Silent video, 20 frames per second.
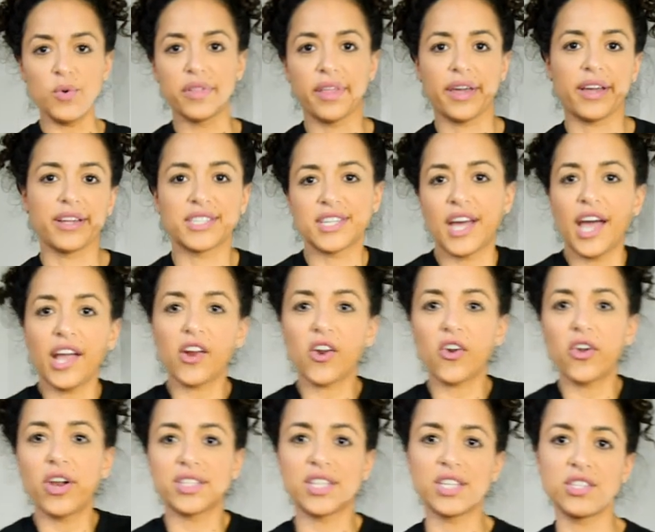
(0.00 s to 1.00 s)
with like a tiger,
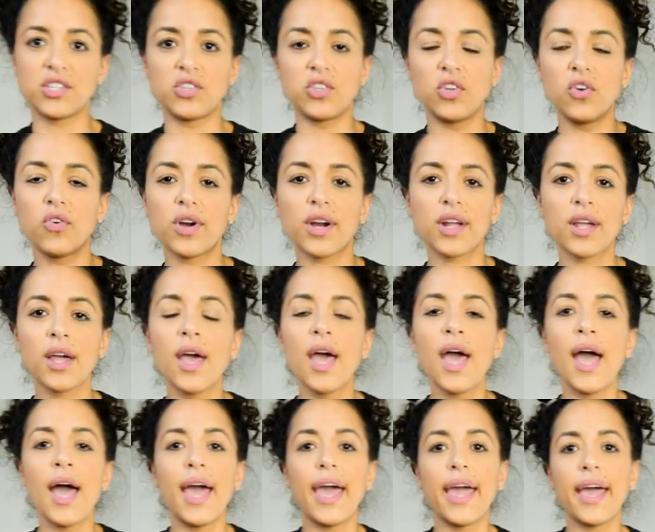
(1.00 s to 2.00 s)
and it says New York,
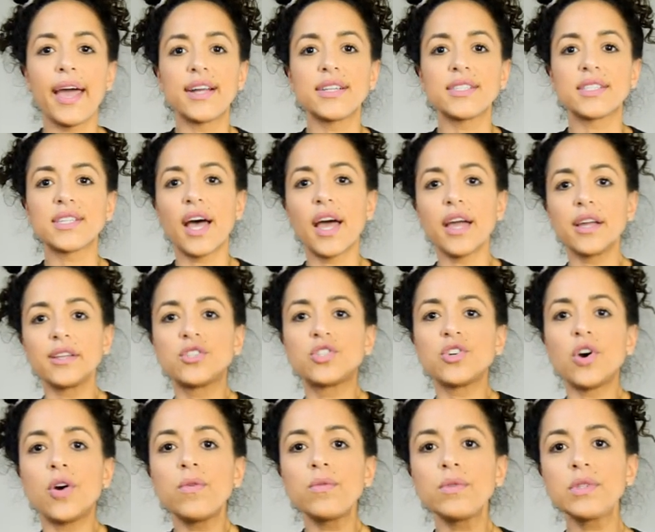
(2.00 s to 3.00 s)
and I
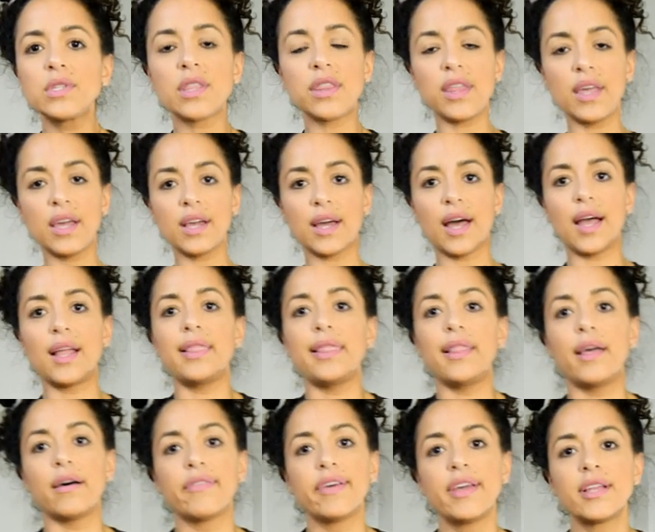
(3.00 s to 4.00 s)
don't think I
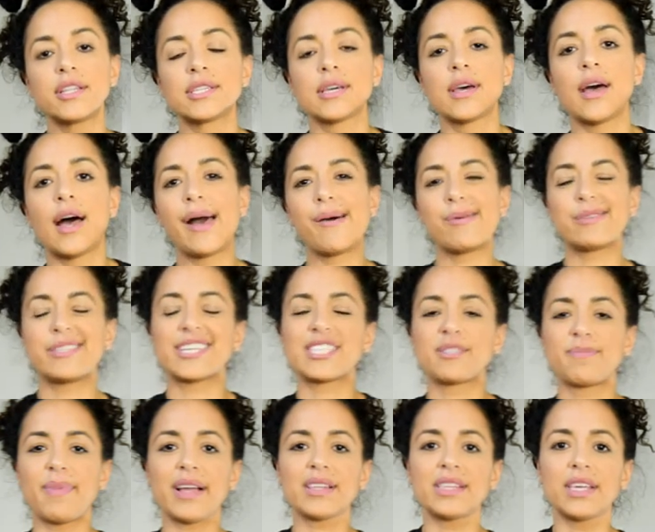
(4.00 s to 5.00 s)
love it. I was
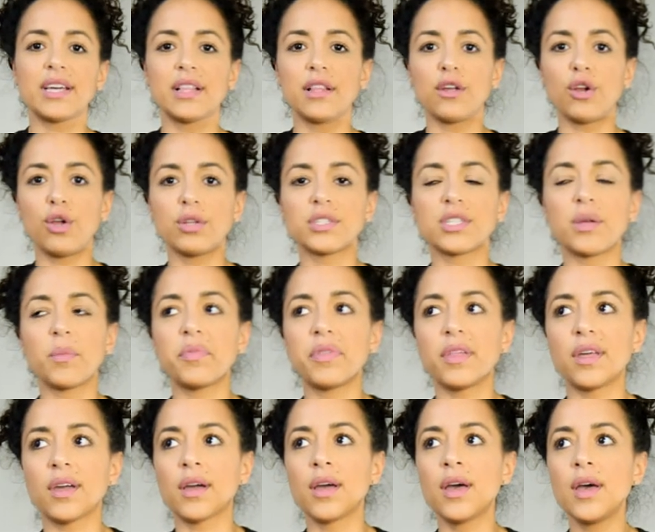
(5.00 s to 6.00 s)
expecting a little
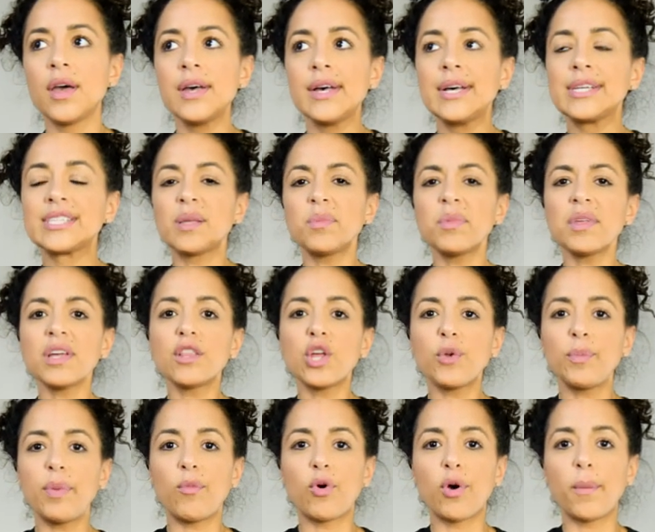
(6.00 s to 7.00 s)
something a little
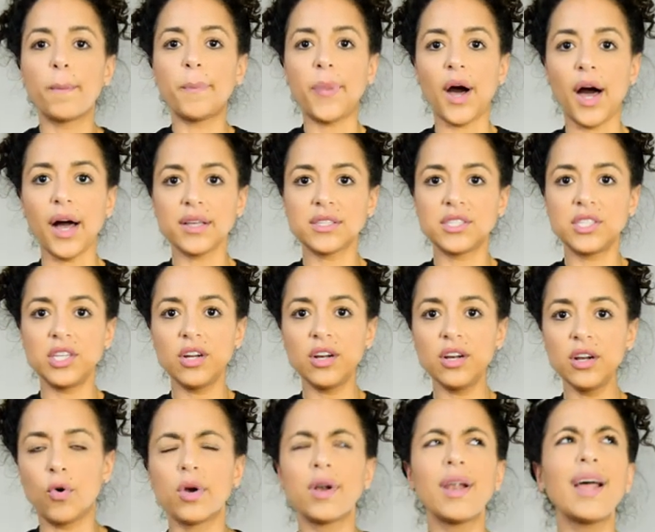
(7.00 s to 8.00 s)
bit more boxier,
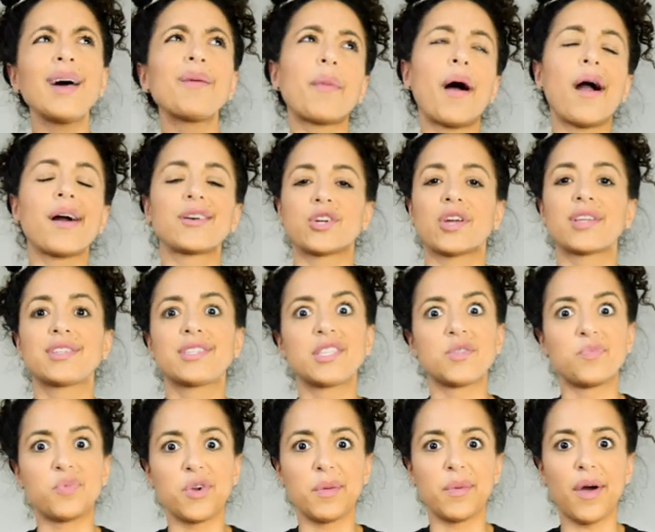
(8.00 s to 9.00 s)
or not boxier, because this is
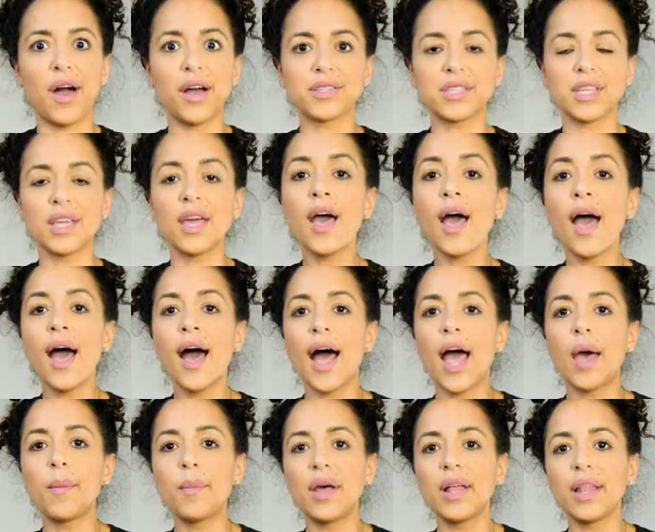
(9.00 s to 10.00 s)
pretty boxy.
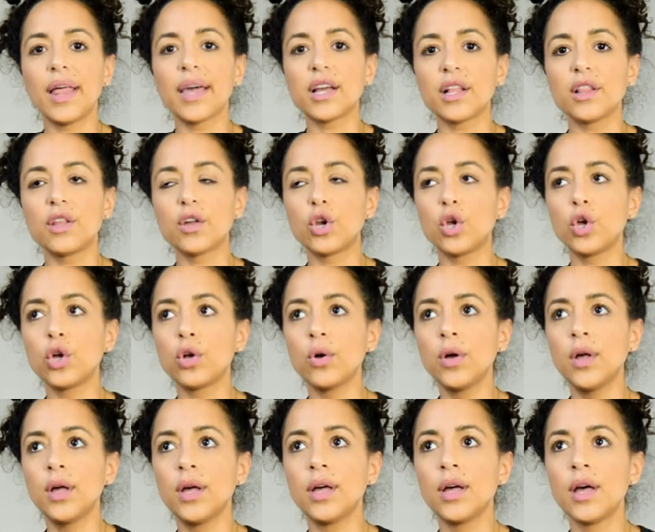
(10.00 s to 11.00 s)
I meant like a little
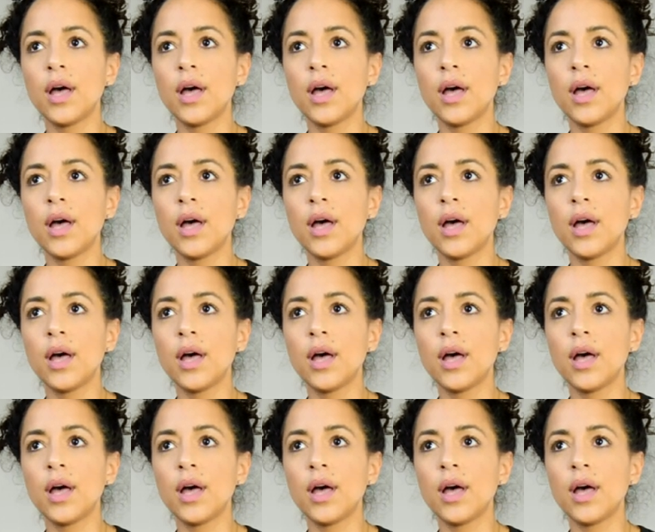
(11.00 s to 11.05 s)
